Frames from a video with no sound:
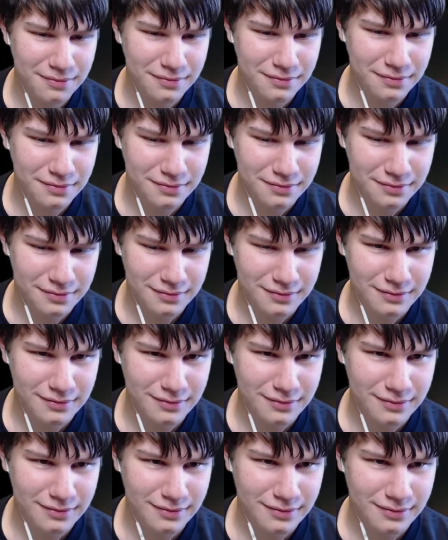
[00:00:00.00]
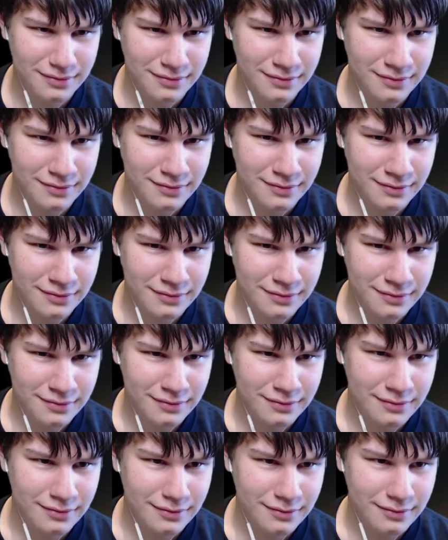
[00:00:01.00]

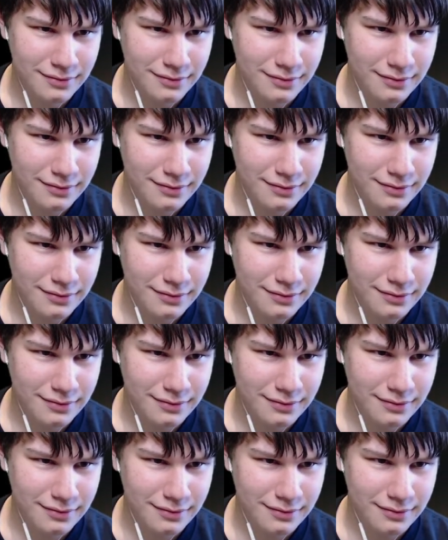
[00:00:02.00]
(silence)